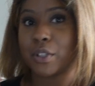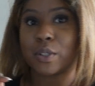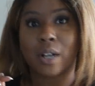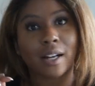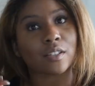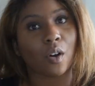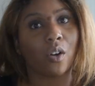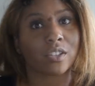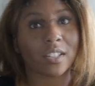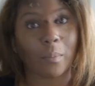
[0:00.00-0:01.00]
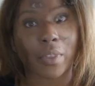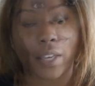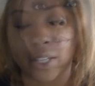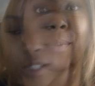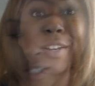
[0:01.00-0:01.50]
you guys on
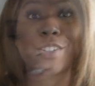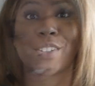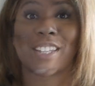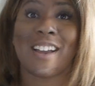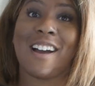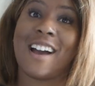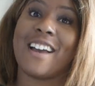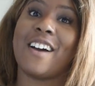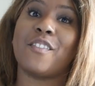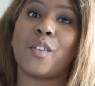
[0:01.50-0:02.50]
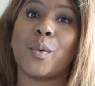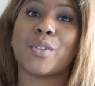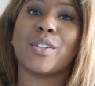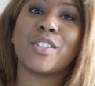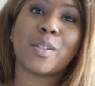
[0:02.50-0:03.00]
something. So yeah, I have
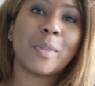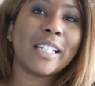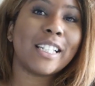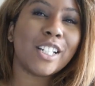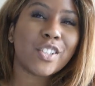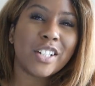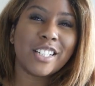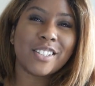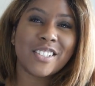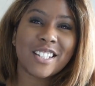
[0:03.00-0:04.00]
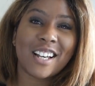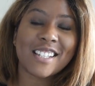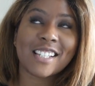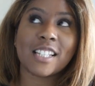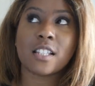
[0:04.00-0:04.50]
also just been literally
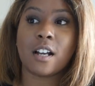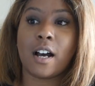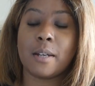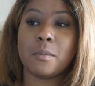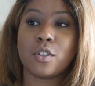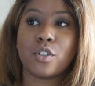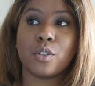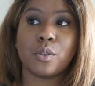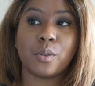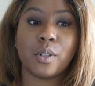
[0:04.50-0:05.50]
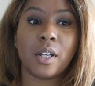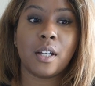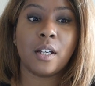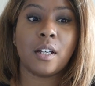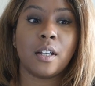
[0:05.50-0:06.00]
utilizing this time to
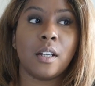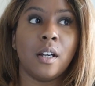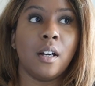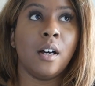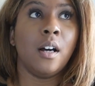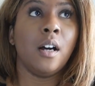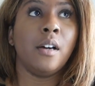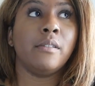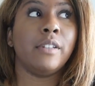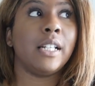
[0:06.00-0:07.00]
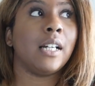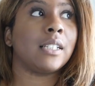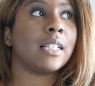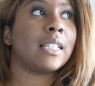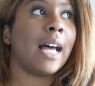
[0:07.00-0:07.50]
really
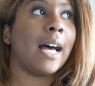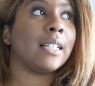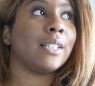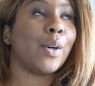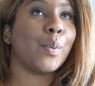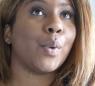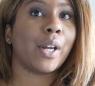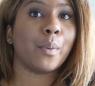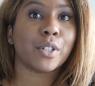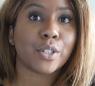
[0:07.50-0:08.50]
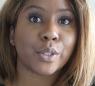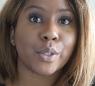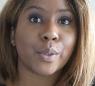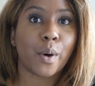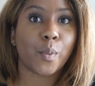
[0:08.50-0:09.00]
understand what I want to
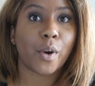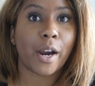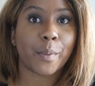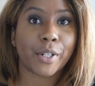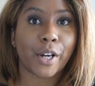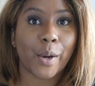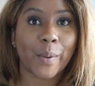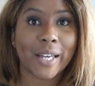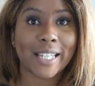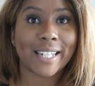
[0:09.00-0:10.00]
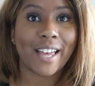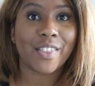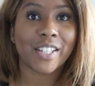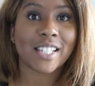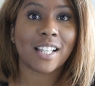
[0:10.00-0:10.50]
do and where I want to go in
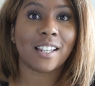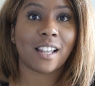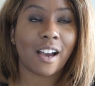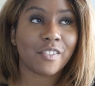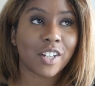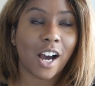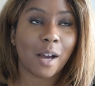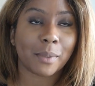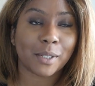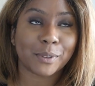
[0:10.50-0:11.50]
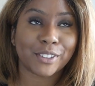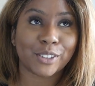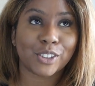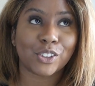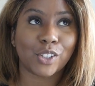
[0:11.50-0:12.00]
this lifetime. I want no
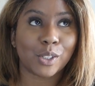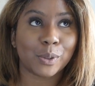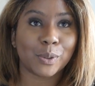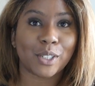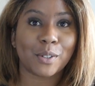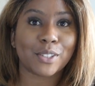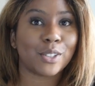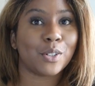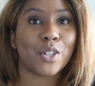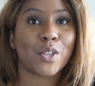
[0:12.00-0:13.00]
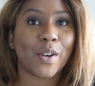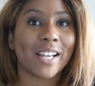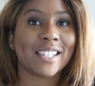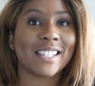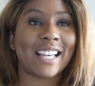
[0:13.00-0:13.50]
struggles, I want no
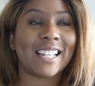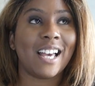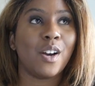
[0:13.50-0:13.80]
stress, and